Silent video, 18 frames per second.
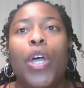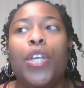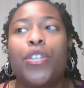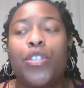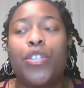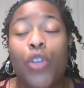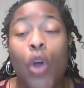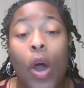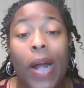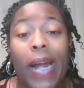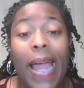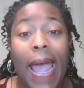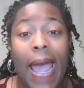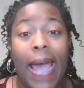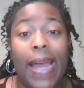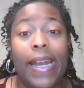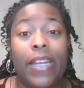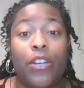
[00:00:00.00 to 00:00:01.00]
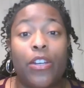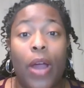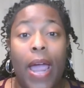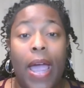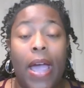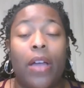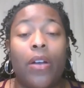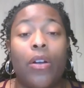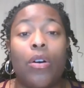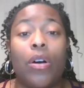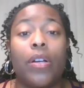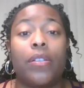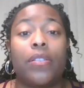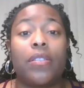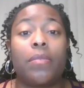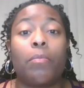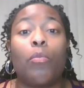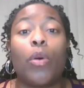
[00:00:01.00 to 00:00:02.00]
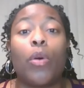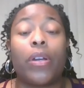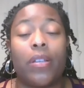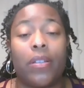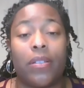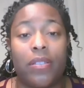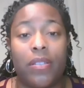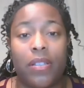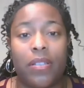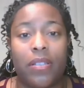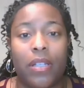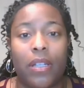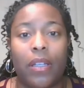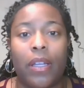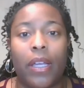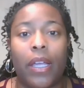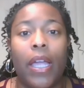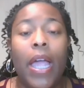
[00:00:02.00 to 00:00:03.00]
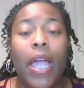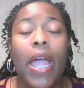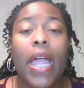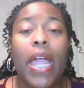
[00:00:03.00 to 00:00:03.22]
start adding your add-ons more consistently.